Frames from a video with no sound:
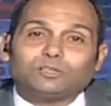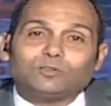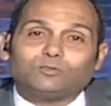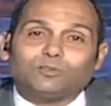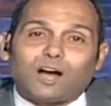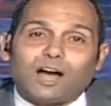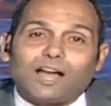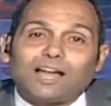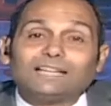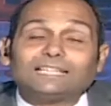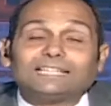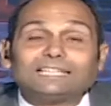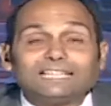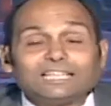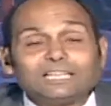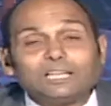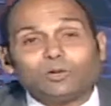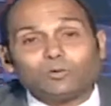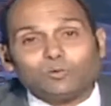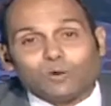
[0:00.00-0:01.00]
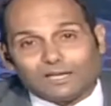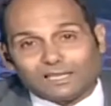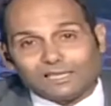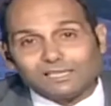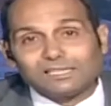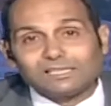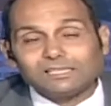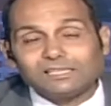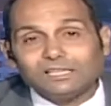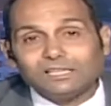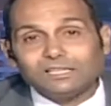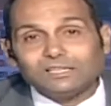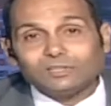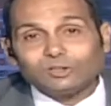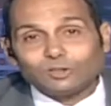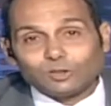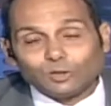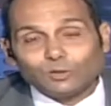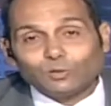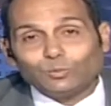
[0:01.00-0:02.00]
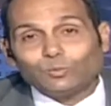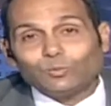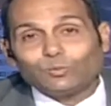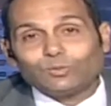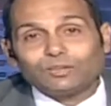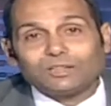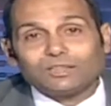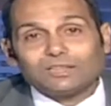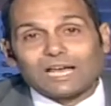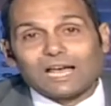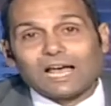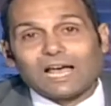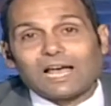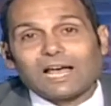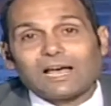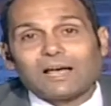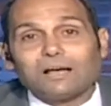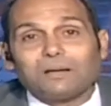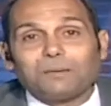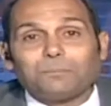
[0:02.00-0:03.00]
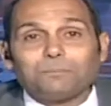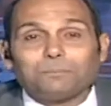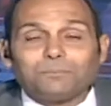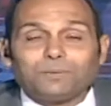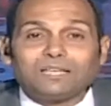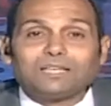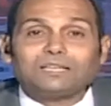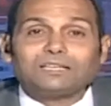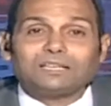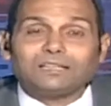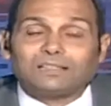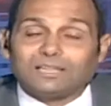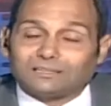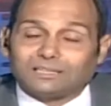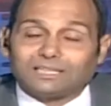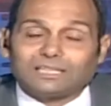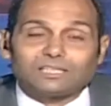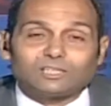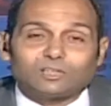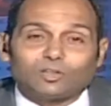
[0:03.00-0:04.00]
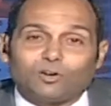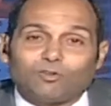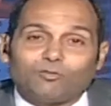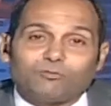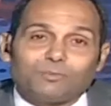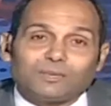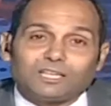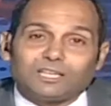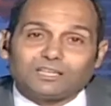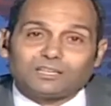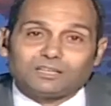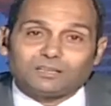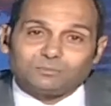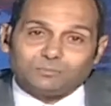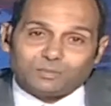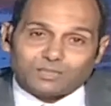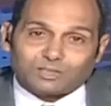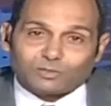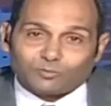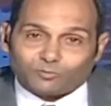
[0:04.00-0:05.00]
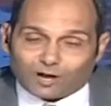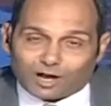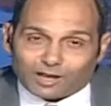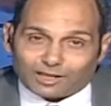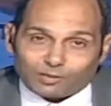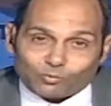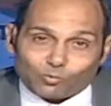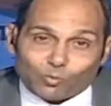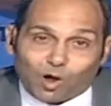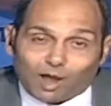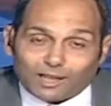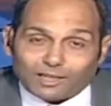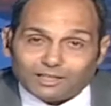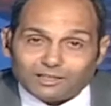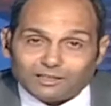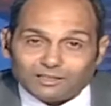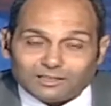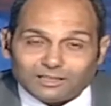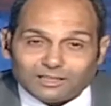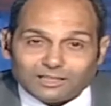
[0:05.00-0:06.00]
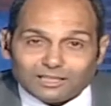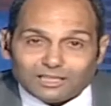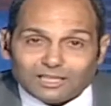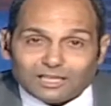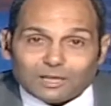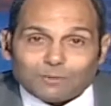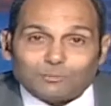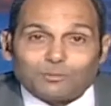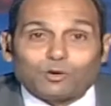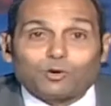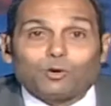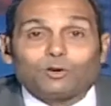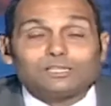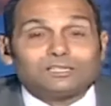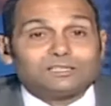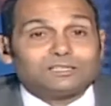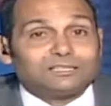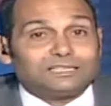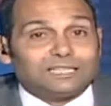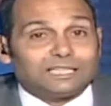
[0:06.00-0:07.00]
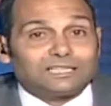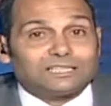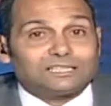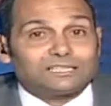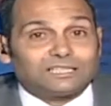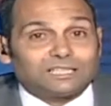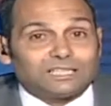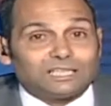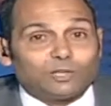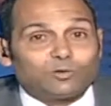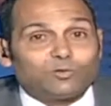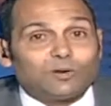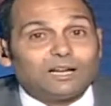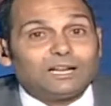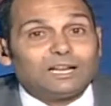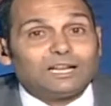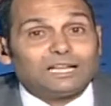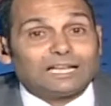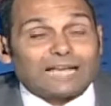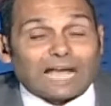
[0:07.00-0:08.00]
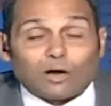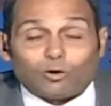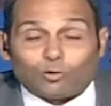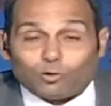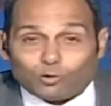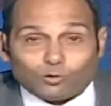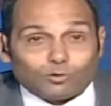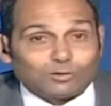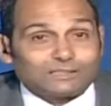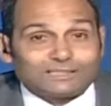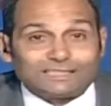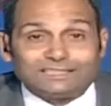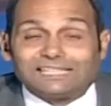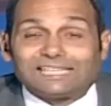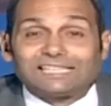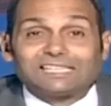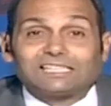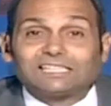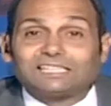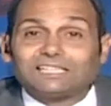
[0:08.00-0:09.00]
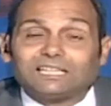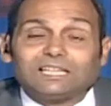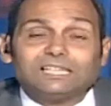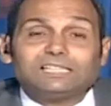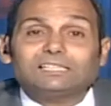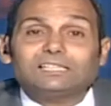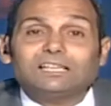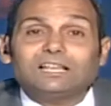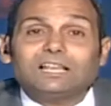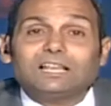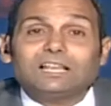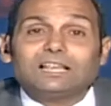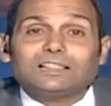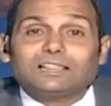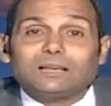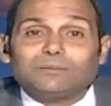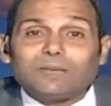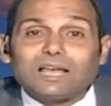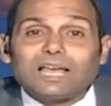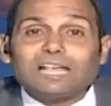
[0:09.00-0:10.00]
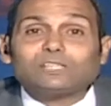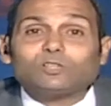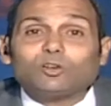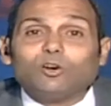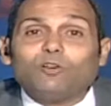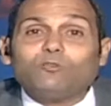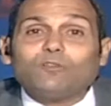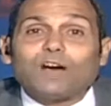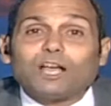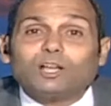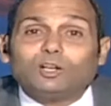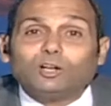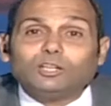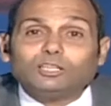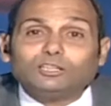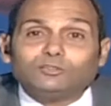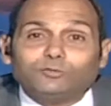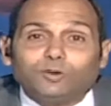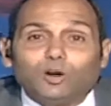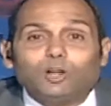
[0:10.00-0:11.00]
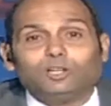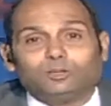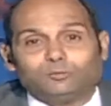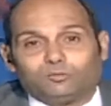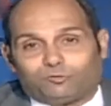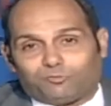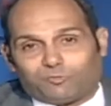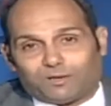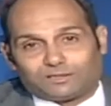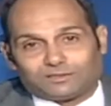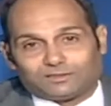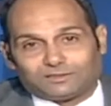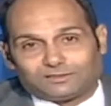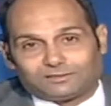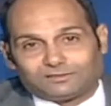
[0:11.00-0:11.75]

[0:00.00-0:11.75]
of iron equals to the density of big piece of iron. Why? Because density equal or density is the mass of ionic volume of matter.